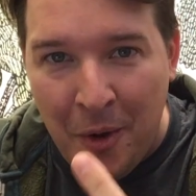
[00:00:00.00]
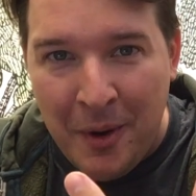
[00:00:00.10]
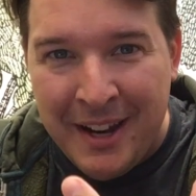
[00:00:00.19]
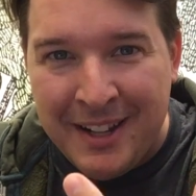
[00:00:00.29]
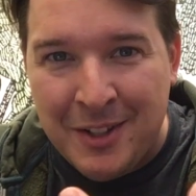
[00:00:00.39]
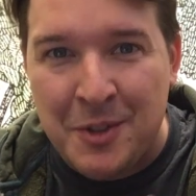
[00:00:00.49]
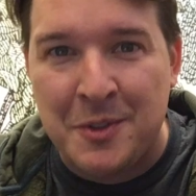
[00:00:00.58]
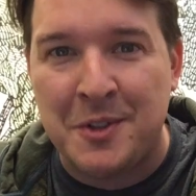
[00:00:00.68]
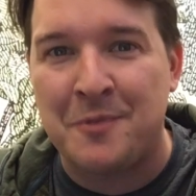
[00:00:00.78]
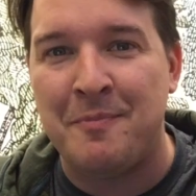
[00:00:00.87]

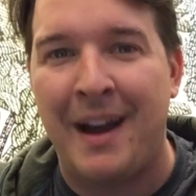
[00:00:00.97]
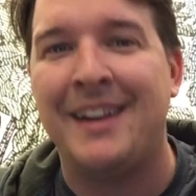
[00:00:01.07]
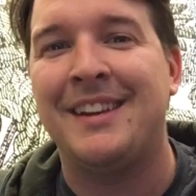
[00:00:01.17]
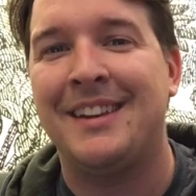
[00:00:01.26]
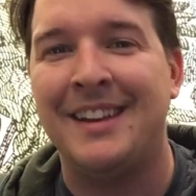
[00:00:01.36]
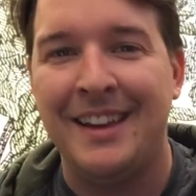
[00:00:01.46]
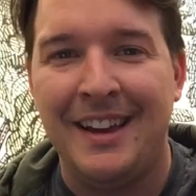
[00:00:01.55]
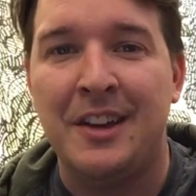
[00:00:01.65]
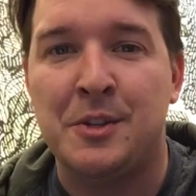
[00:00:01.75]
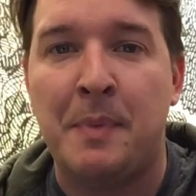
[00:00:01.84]
inclusive-minded,
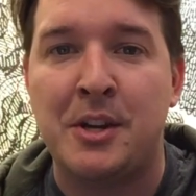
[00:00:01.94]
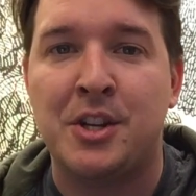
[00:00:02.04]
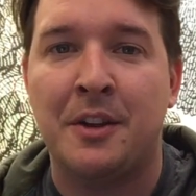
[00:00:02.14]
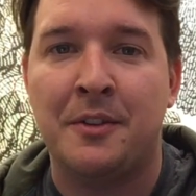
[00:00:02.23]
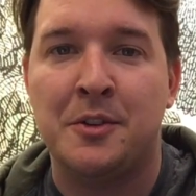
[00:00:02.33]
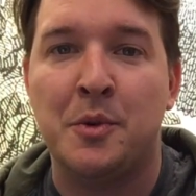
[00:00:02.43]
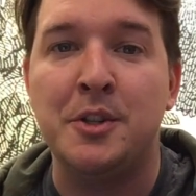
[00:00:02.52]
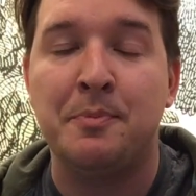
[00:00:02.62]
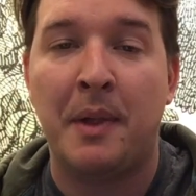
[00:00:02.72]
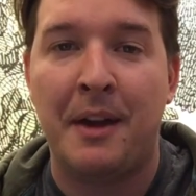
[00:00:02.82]
especially on the
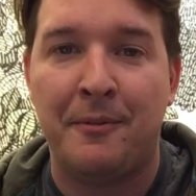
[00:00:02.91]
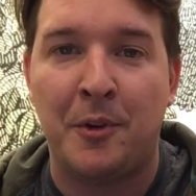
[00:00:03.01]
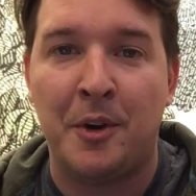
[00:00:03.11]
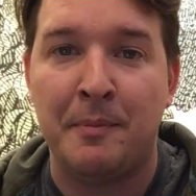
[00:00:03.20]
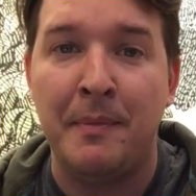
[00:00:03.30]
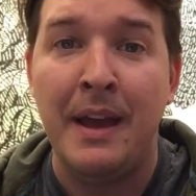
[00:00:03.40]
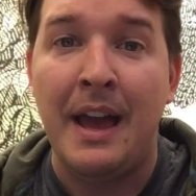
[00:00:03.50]
Twitch platform,